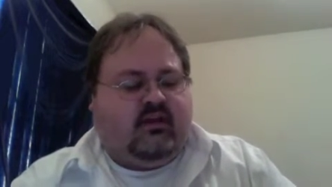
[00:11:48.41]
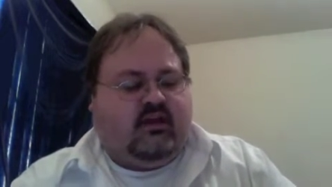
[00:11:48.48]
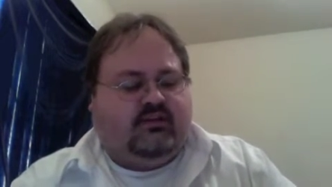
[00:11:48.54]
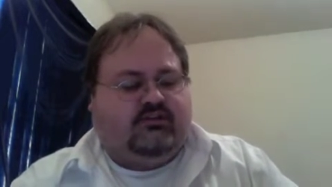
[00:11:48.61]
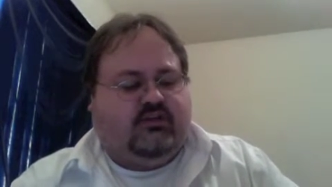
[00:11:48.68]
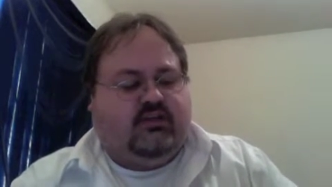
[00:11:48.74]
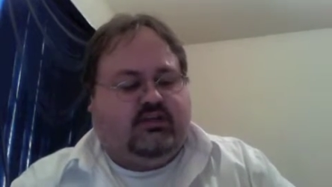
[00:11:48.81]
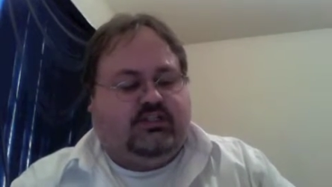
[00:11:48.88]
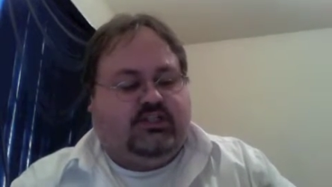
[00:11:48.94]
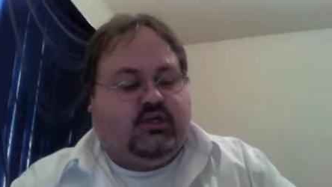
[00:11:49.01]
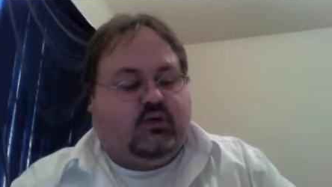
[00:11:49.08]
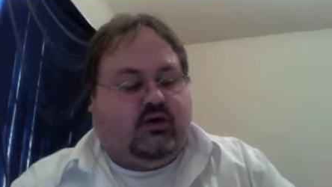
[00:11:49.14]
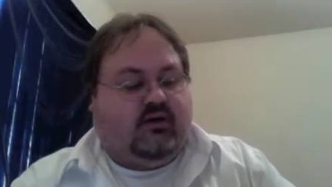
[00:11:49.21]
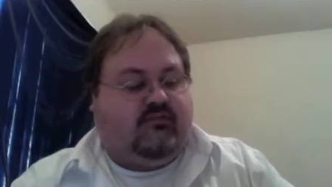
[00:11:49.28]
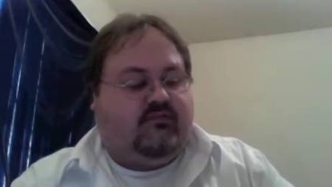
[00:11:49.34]
I'll try to show
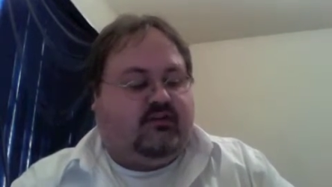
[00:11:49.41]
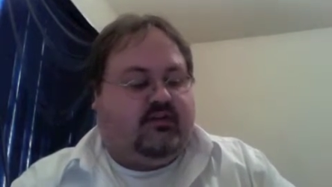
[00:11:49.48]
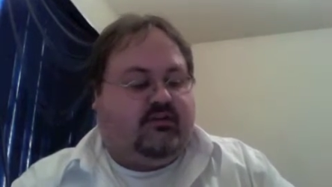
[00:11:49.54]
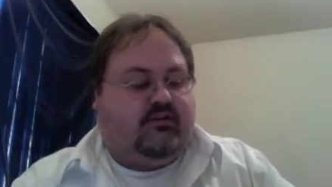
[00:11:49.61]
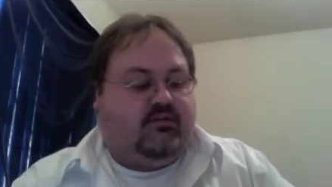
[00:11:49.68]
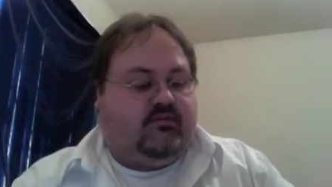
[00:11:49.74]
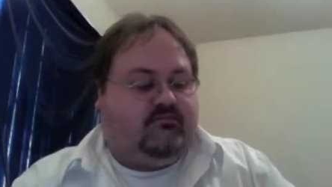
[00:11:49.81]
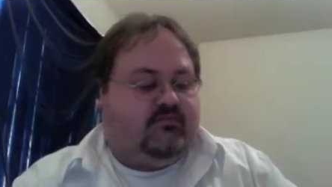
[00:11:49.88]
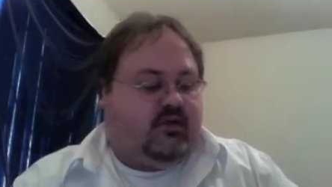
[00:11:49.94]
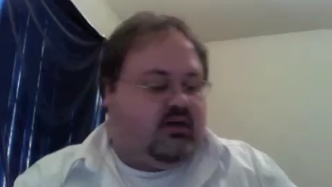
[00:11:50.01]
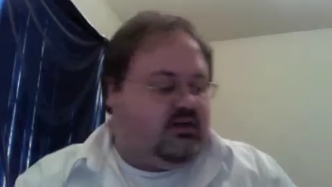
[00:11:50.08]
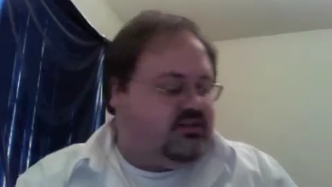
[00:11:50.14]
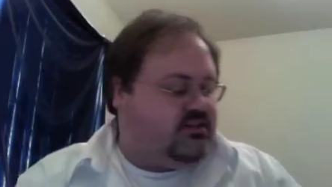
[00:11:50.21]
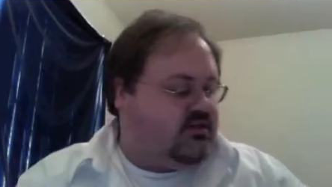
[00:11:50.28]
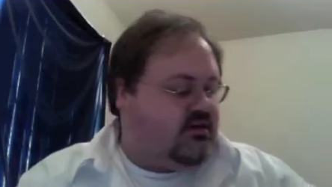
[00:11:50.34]
off another
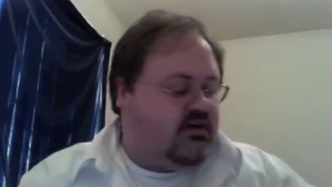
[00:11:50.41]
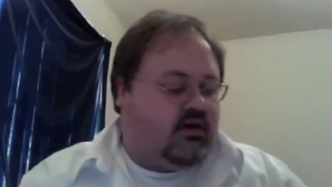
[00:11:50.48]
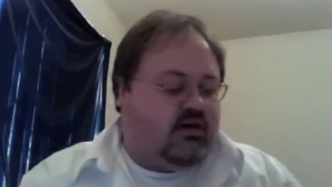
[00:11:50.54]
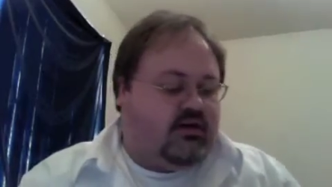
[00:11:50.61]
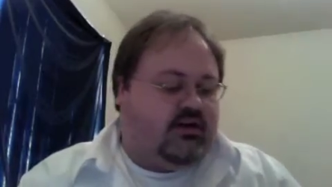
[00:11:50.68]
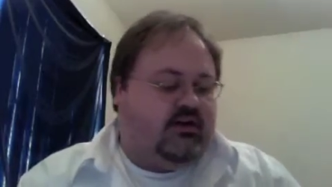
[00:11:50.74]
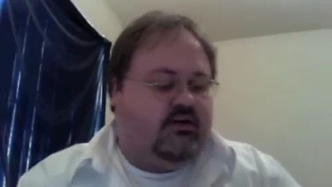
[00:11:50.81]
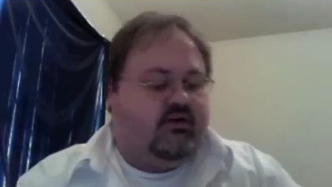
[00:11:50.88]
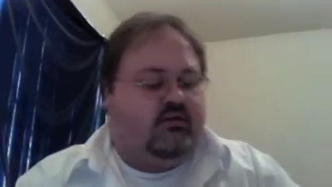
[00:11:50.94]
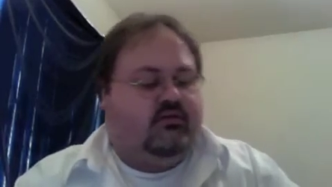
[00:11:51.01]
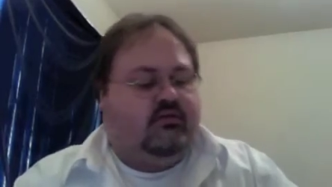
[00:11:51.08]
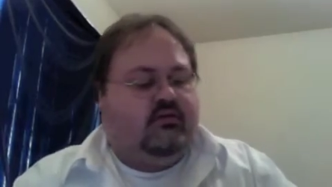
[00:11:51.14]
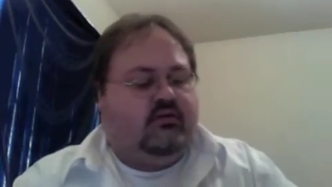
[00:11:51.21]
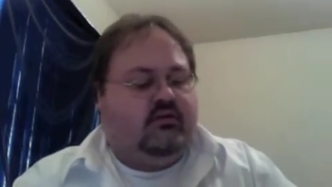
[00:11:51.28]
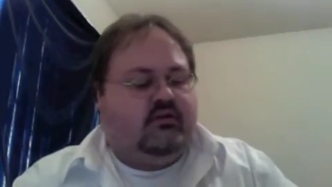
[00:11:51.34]
embossed card here.
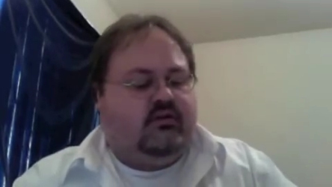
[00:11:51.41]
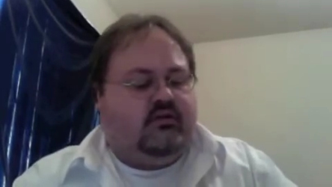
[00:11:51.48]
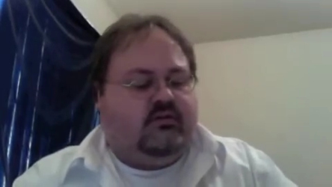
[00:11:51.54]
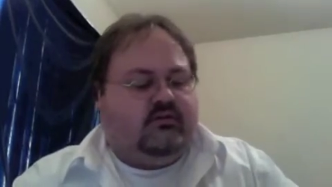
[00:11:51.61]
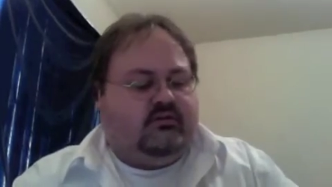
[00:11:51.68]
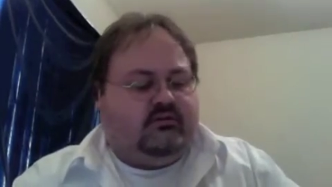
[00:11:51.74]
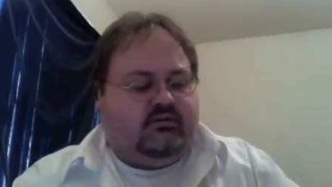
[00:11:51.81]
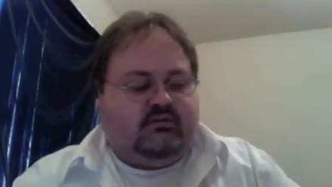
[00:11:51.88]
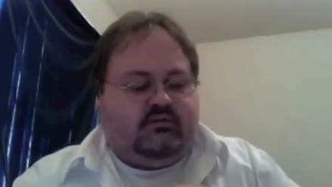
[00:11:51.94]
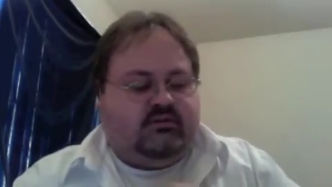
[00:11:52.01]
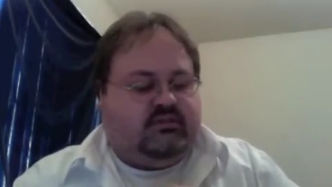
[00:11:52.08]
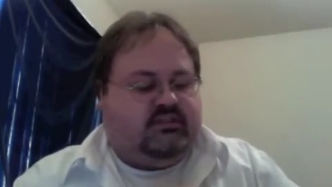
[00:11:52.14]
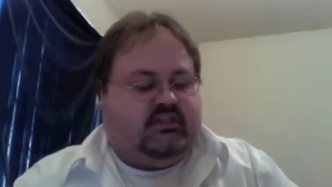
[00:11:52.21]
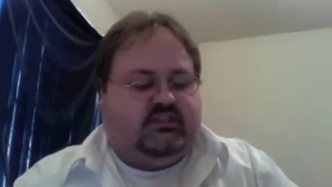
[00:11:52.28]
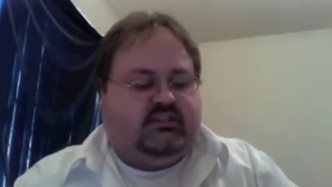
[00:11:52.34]

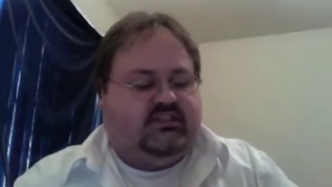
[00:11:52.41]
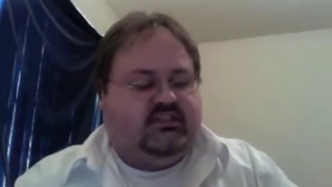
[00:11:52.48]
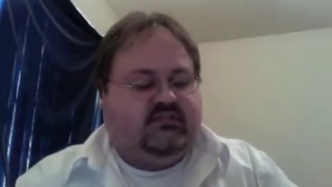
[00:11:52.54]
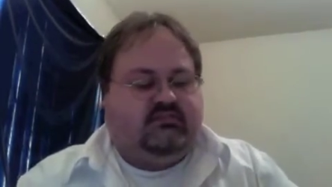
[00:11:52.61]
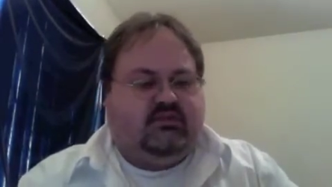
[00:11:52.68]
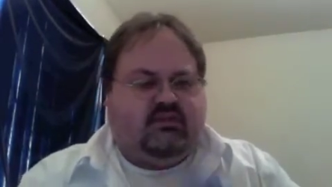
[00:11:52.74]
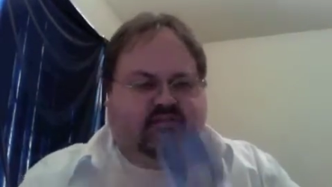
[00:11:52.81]
Such a simple